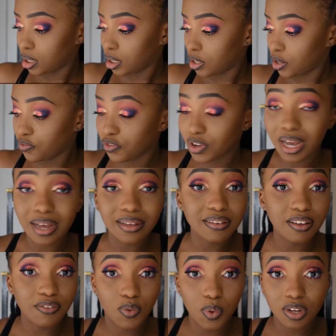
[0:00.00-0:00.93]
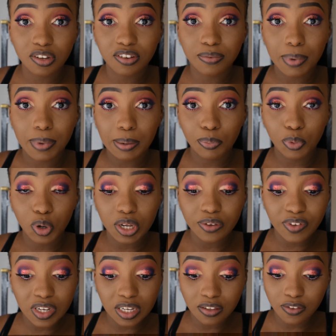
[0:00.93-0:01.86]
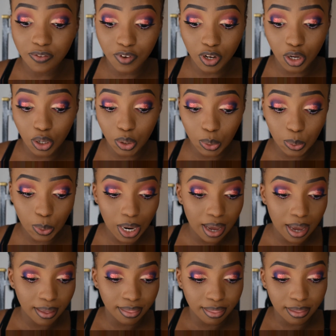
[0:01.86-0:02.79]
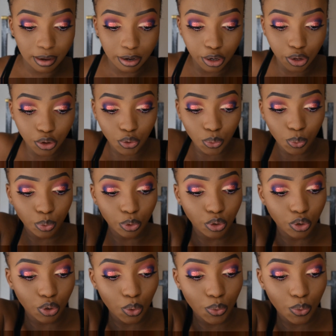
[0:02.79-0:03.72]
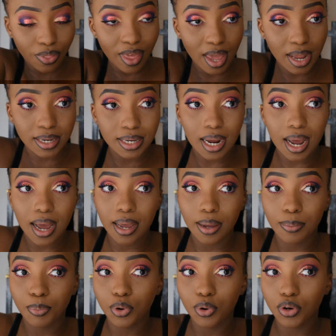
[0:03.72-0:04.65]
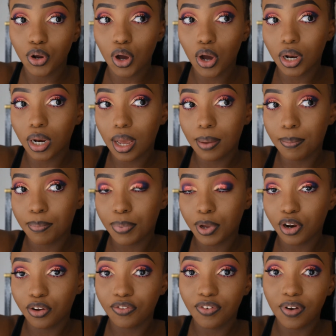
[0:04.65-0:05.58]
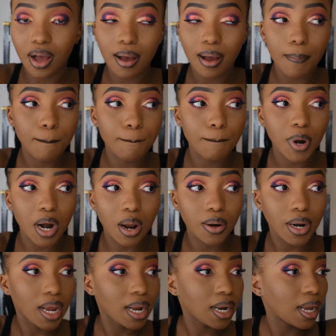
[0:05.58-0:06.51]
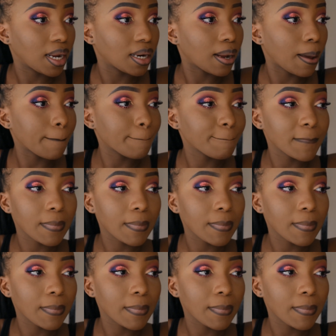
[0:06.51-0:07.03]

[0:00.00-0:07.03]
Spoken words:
If you guys have watched my previous video, then you will know that I put on a bit of brown eyeliner.